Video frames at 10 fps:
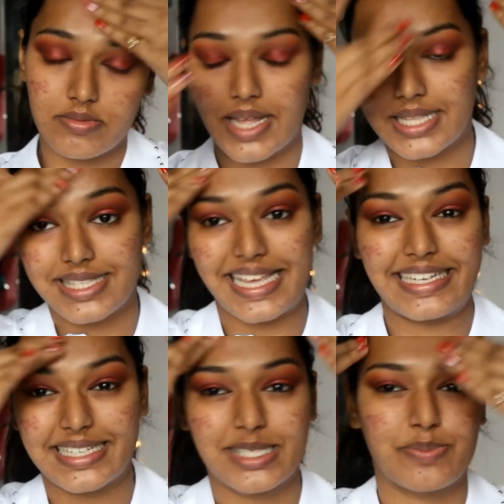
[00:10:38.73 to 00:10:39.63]
that
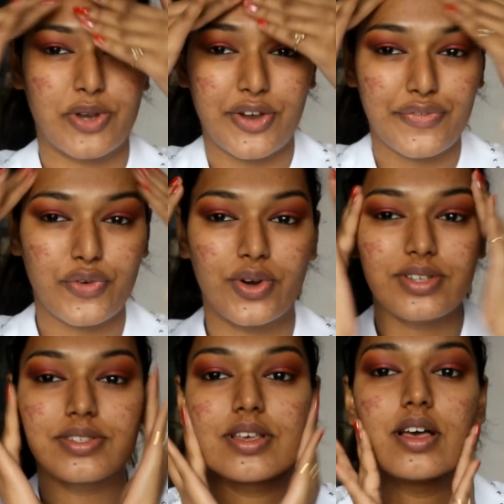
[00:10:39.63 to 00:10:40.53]
setting spray of
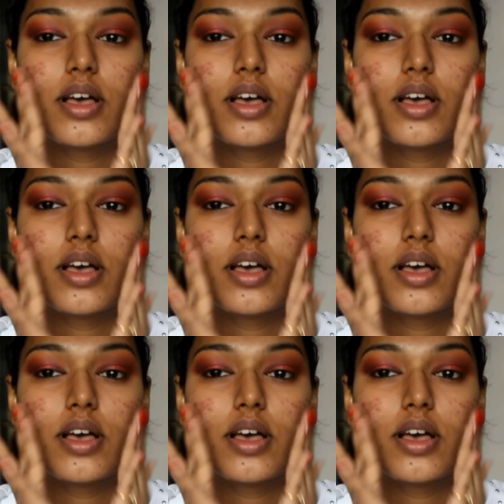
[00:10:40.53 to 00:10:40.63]
course.